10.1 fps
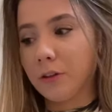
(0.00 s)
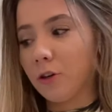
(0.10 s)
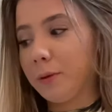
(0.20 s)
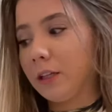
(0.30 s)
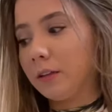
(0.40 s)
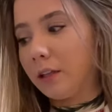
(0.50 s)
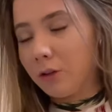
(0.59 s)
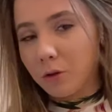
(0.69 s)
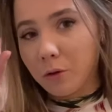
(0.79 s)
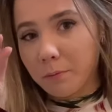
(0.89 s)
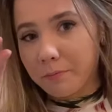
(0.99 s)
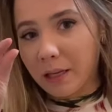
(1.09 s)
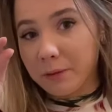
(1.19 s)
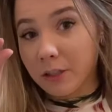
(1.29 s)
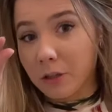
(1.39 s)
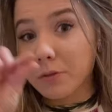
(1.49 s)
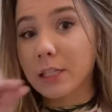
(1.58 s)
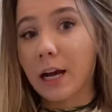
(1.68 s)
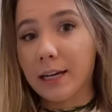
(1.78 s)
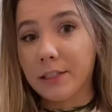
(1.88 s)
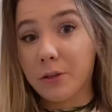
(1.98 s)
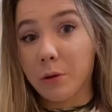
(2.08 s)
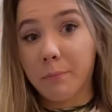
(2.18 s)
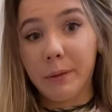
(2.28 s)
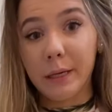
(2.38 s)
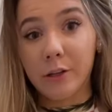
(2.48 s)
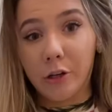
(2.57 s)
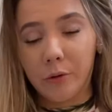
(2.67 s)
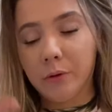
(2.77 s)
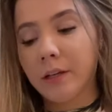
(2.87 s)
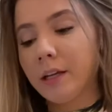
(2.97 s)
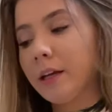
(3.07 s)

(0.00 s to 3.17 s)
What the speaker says: There'll be a little baby note tied to a big note.